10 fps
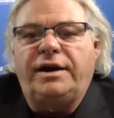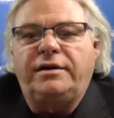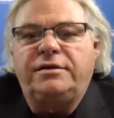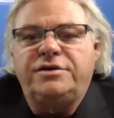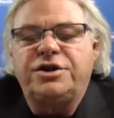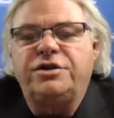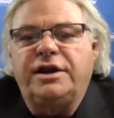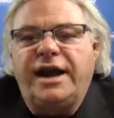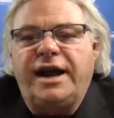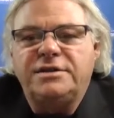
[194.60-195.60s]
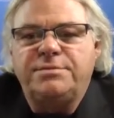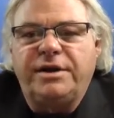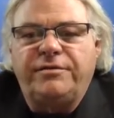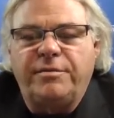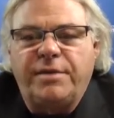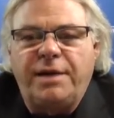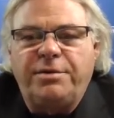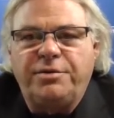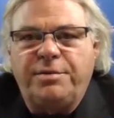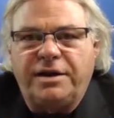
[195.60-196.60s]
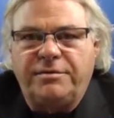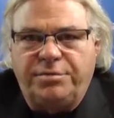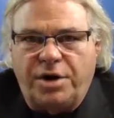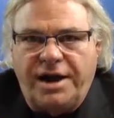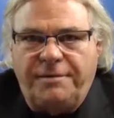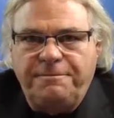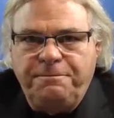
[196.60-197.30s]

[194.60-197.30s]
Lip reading: certainly has been, from my perspective, Brian,